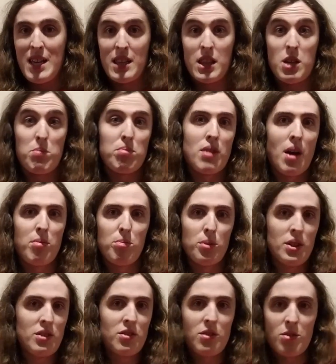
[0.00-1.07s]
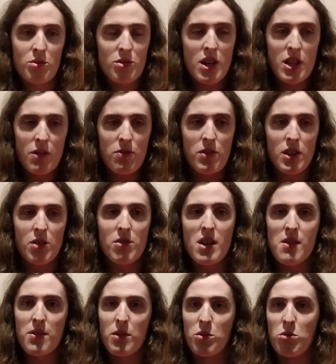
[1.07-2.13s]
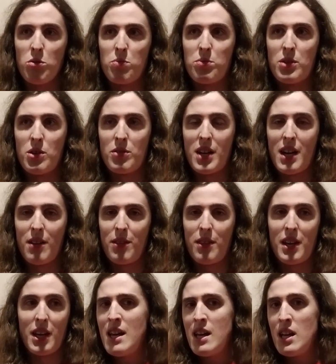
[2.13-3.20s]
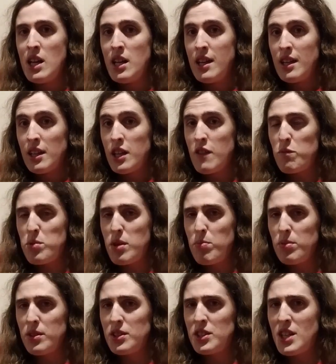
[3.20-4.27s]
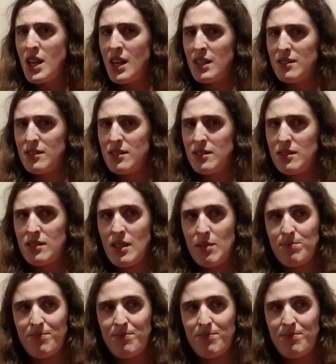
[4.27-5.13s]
They're probably still trying to figure out the whole pronoun thing. Give people a chance.